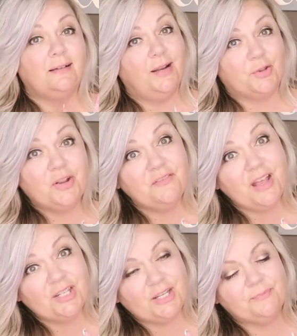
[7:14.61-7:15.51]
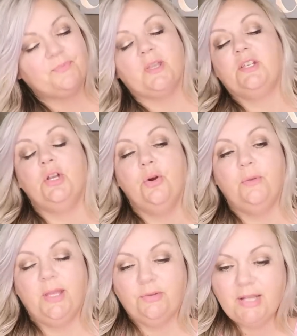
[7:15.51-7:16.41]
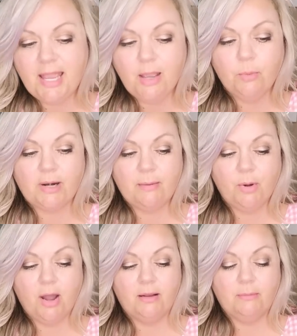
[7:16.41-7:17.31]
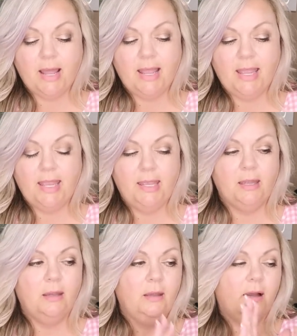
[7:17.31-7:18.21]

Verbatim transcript: Another confession. So the other day when I bought my